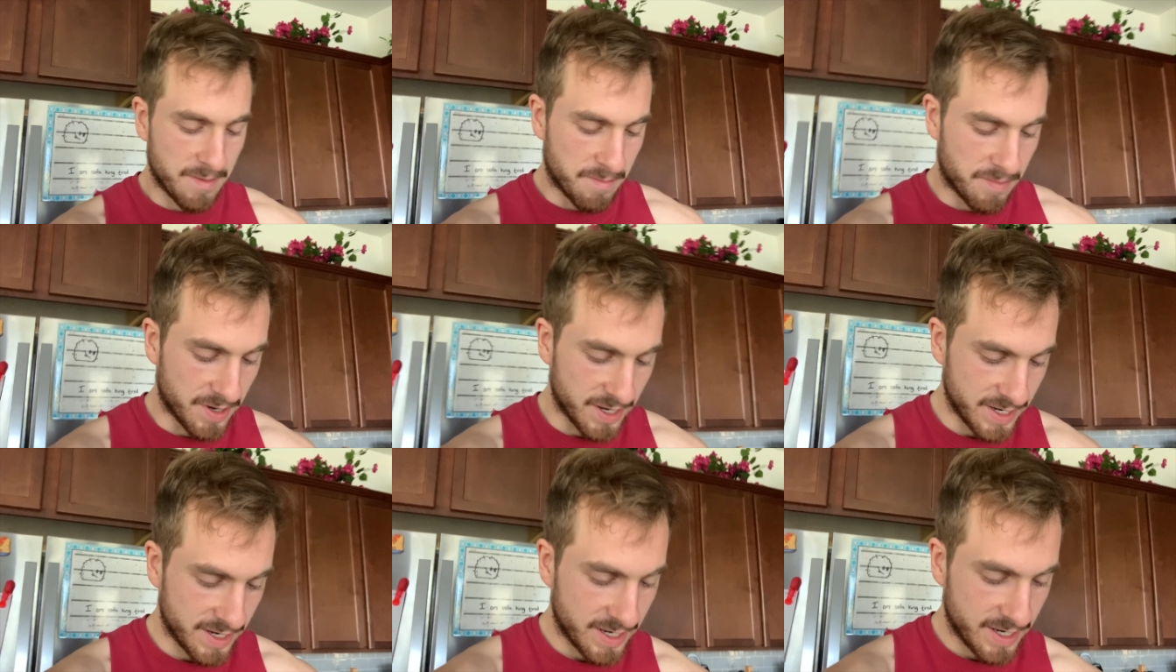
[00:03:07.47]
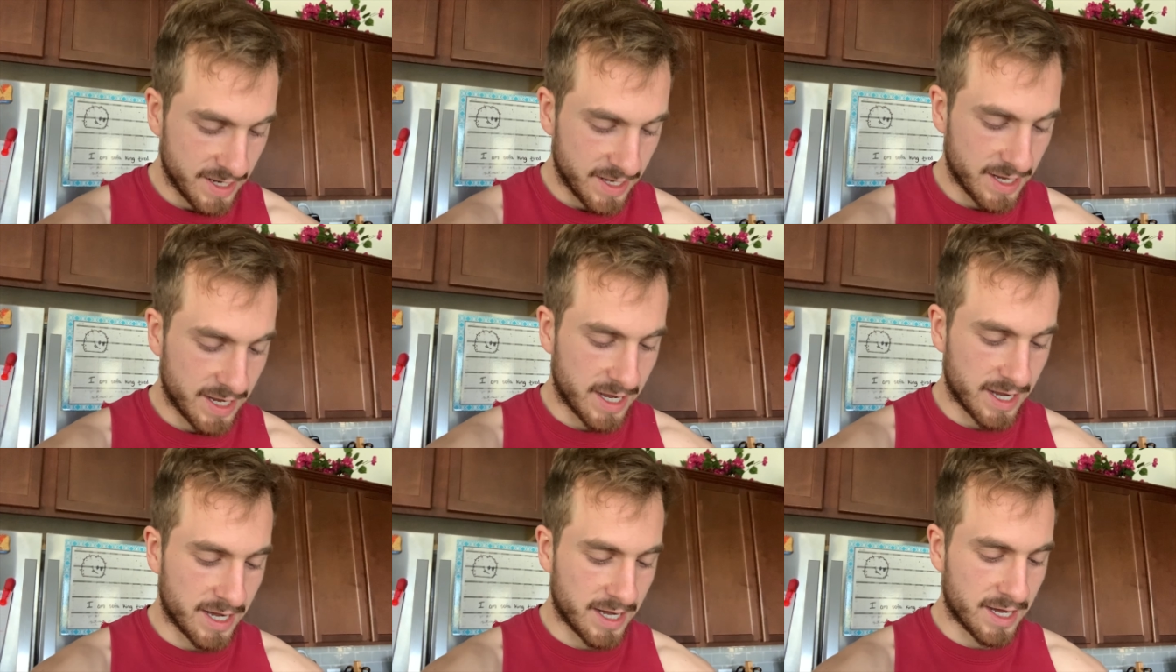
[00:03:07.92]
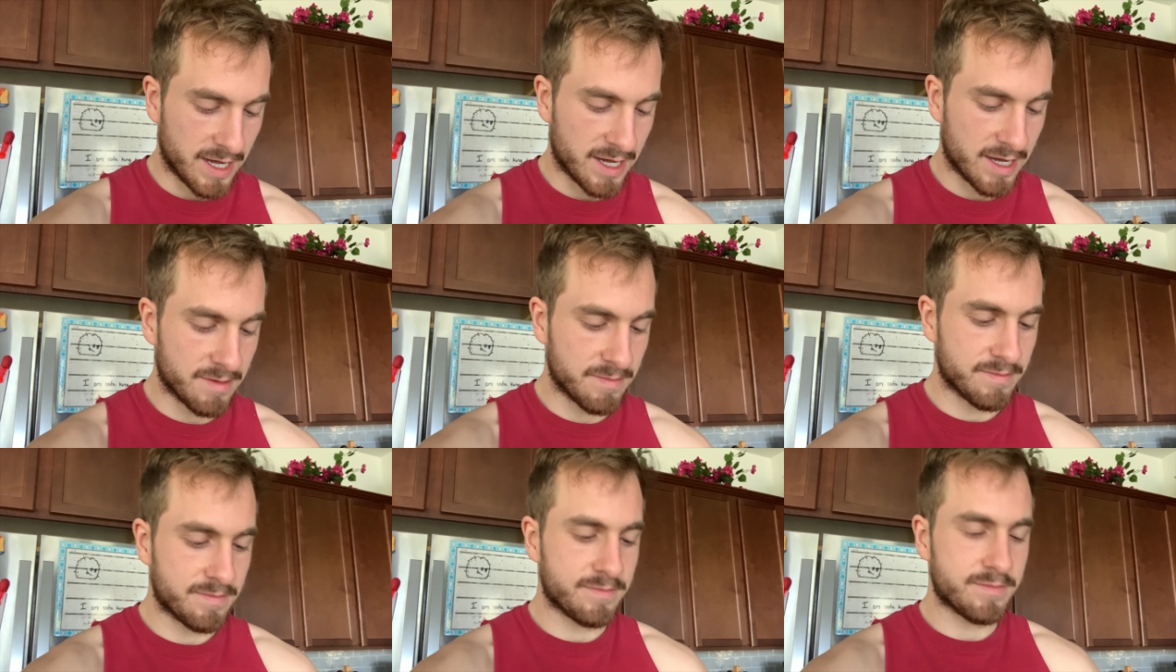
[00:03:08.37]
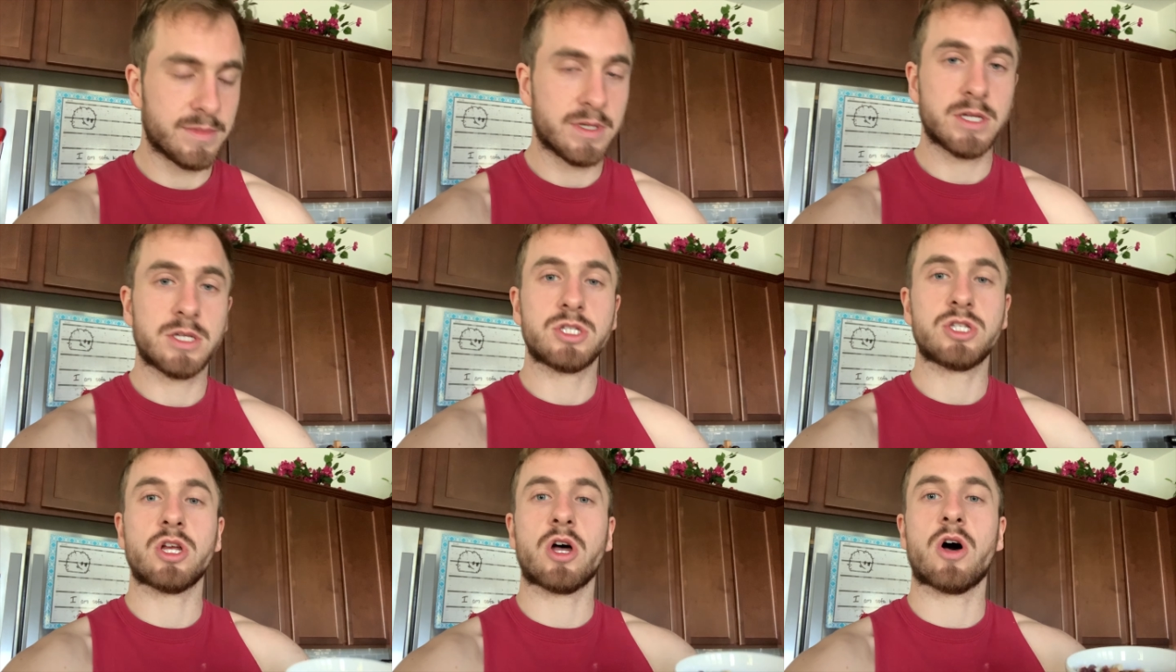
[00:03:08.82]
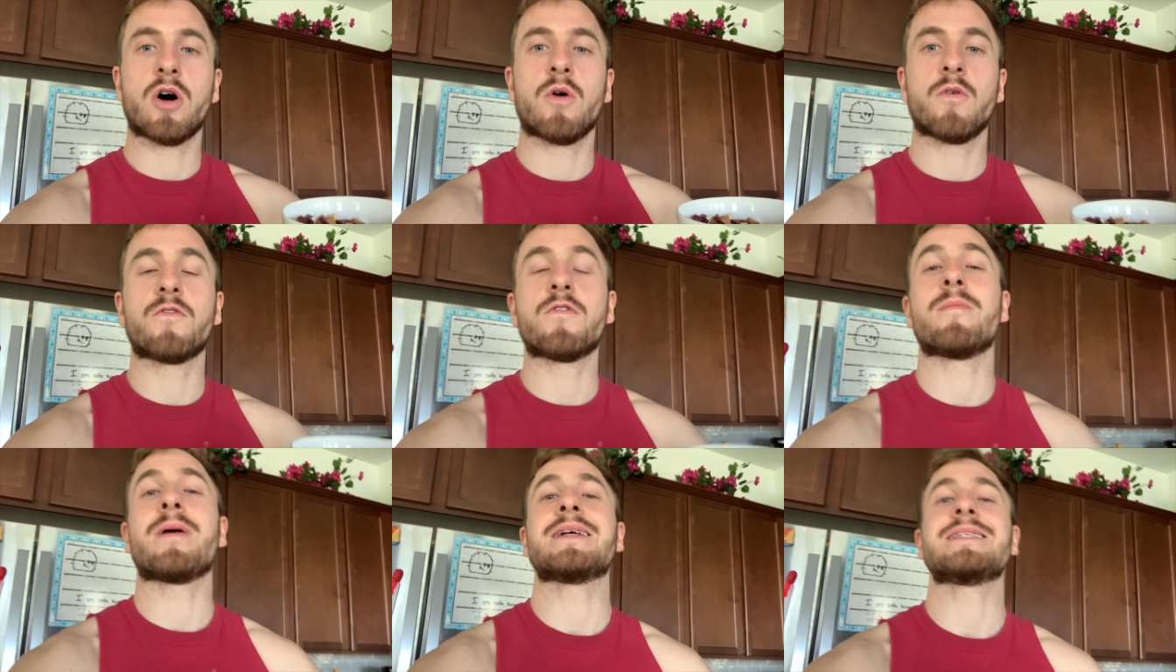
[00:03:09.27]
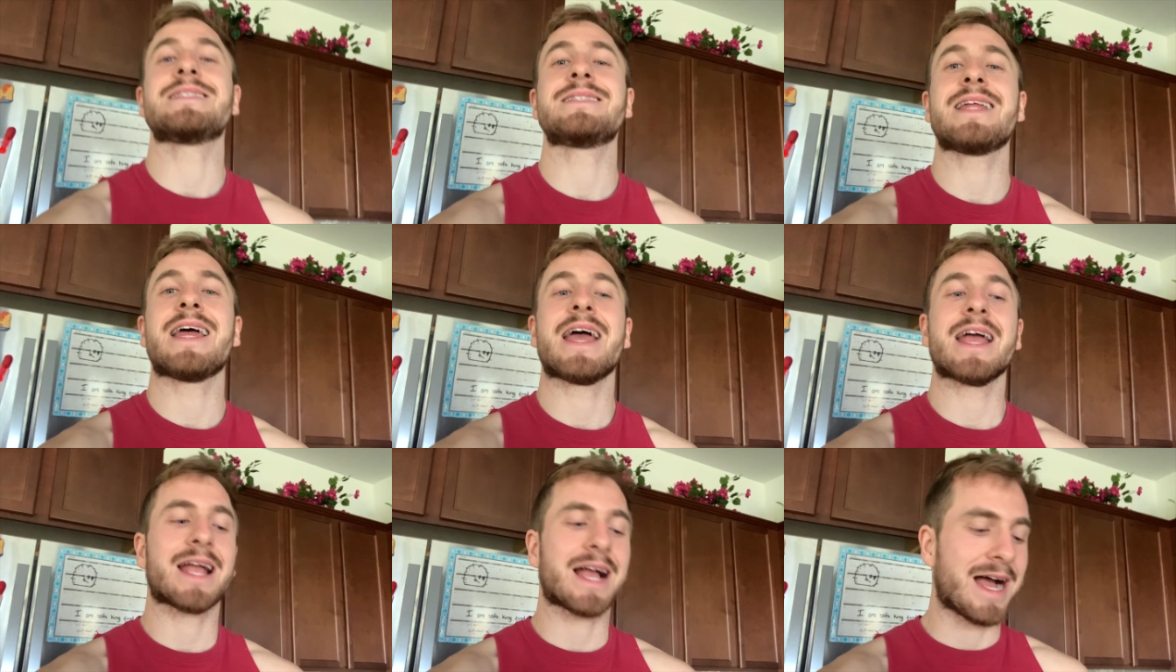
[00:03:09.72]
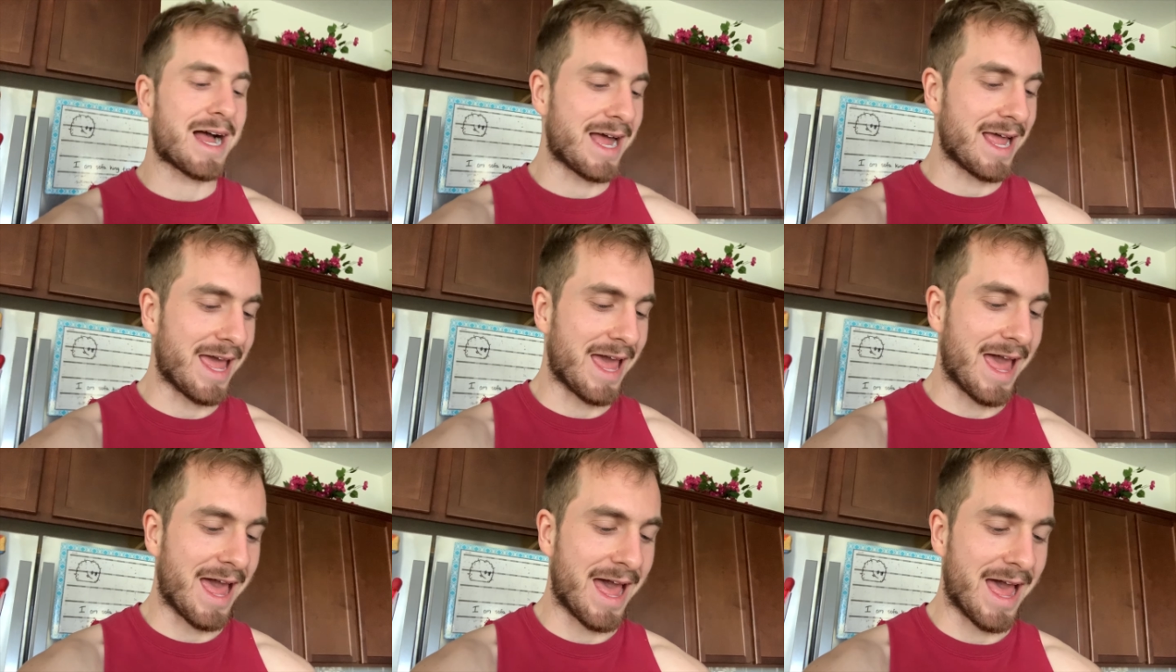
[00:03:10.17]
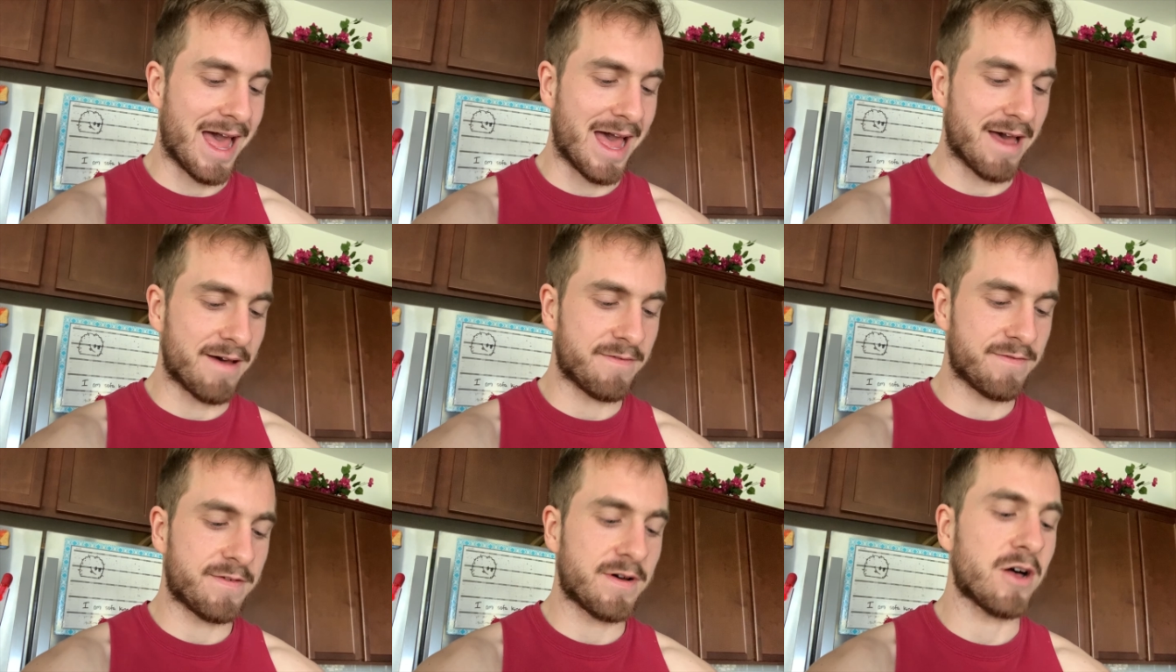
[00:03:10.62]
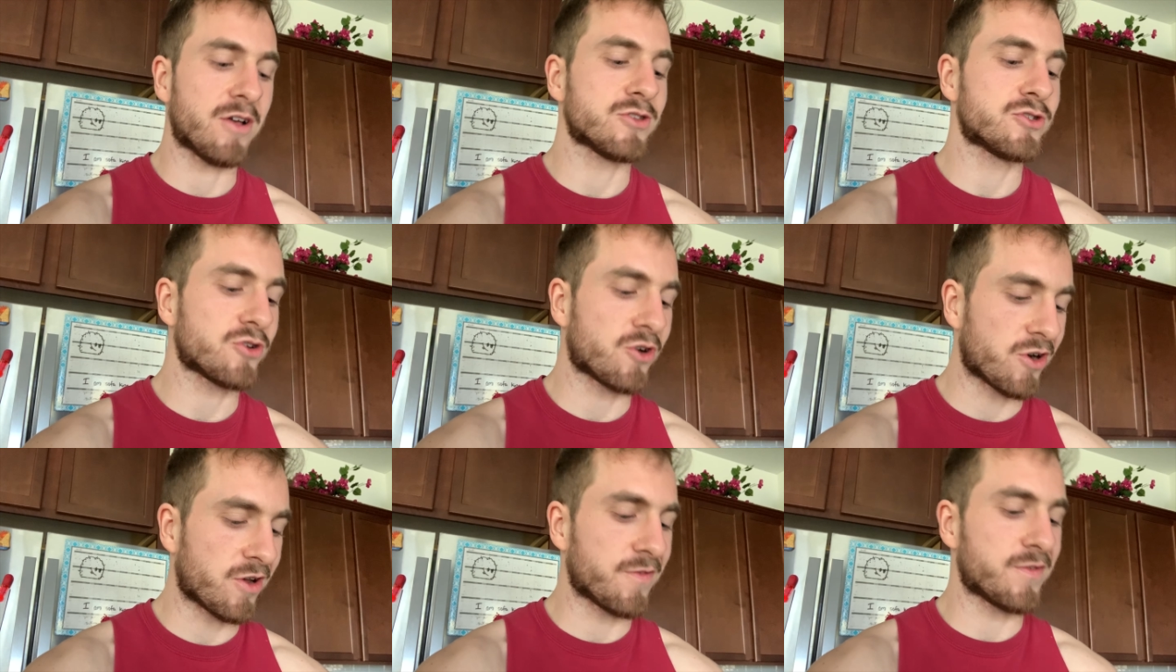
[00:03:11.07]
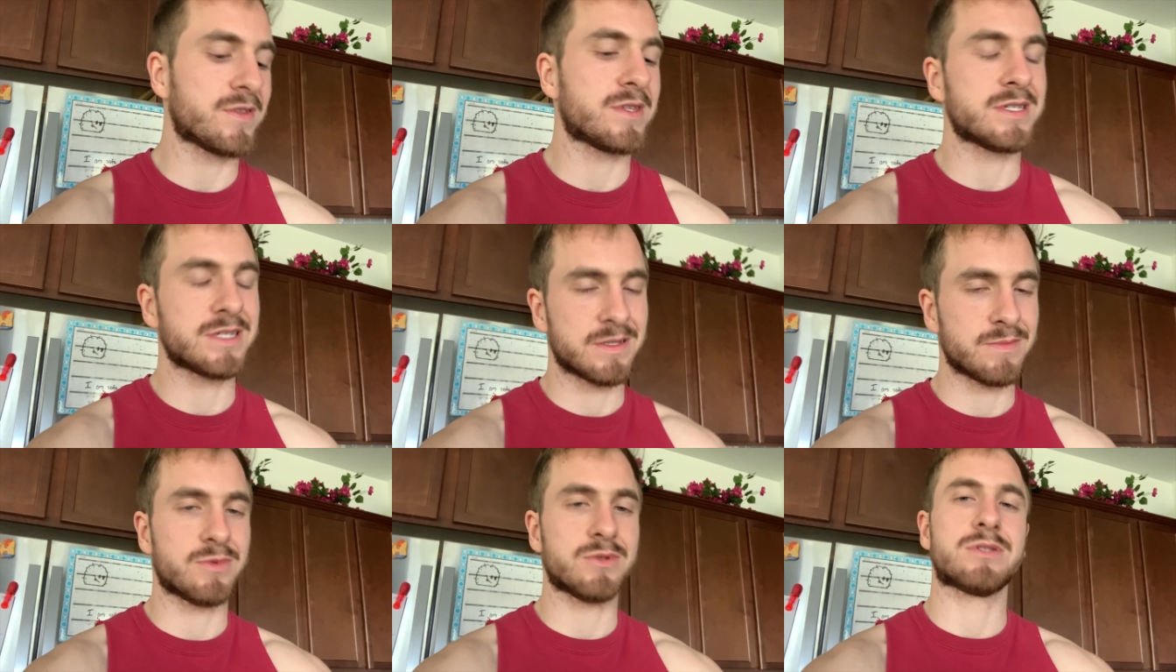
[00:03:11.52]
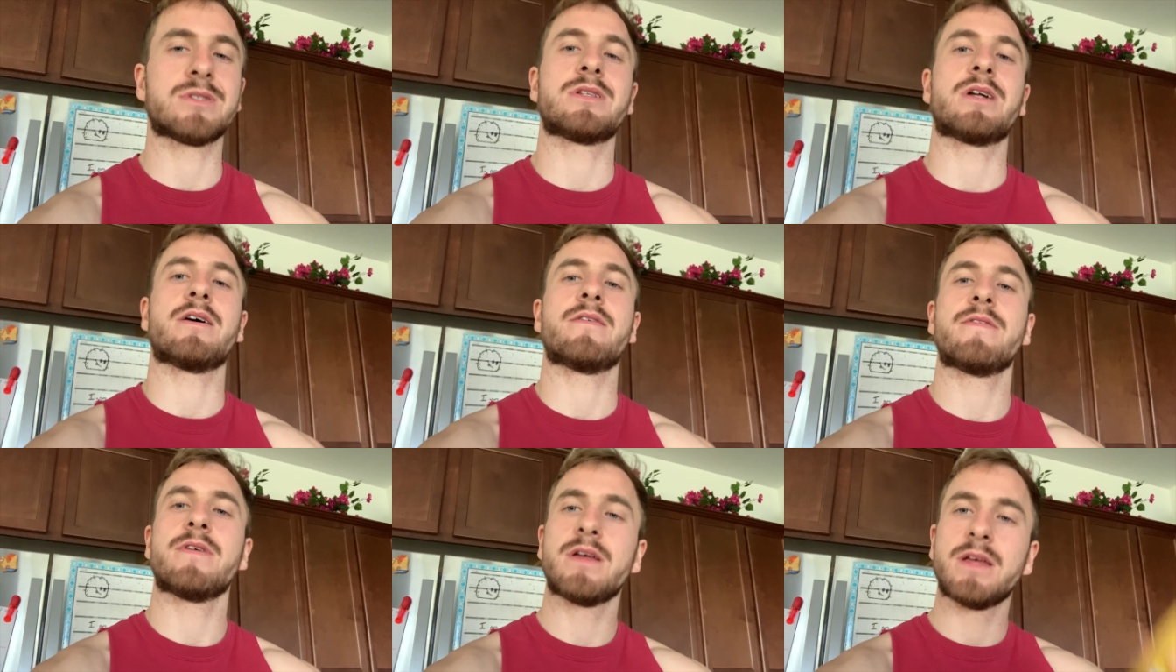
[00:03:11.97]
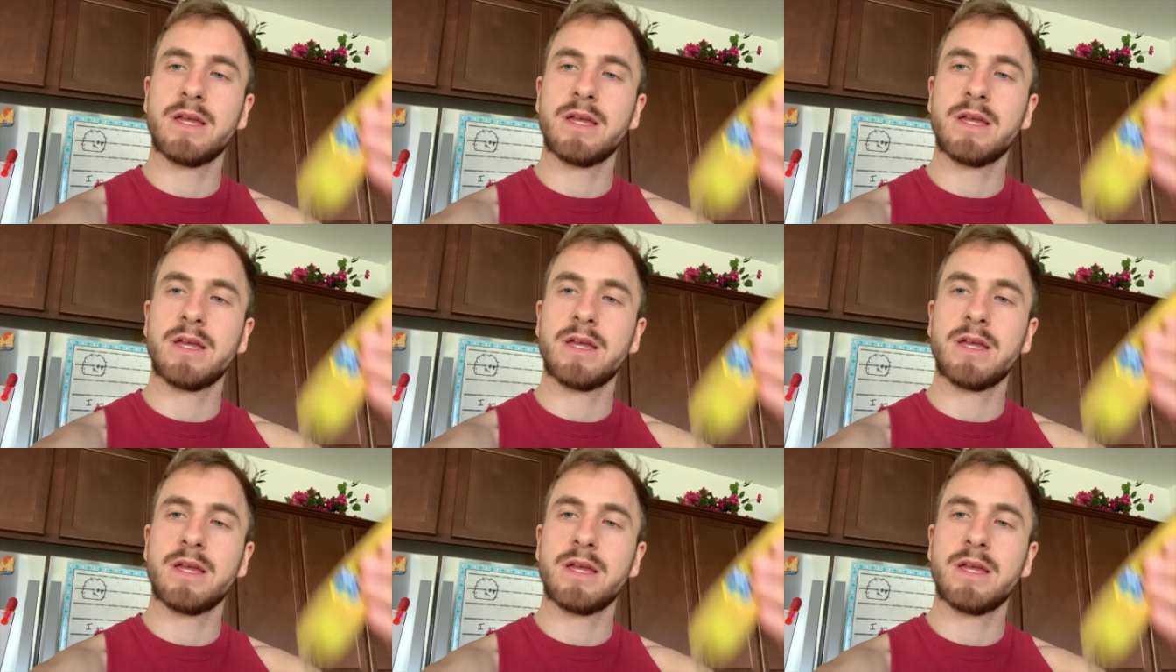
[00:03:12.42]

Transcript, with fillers: But um, so for my snack, I have, I start off with the simple stuff.